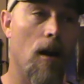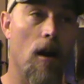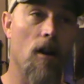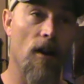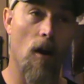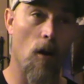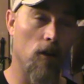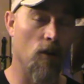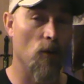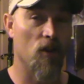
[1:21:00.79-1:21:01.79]
are going to
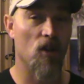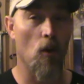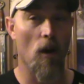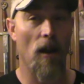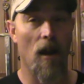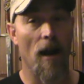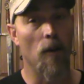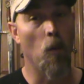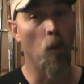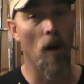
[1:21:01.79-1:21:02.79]
alter the
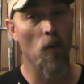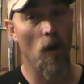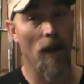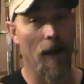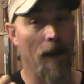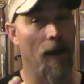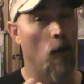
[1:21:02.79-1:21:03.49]
storyline one way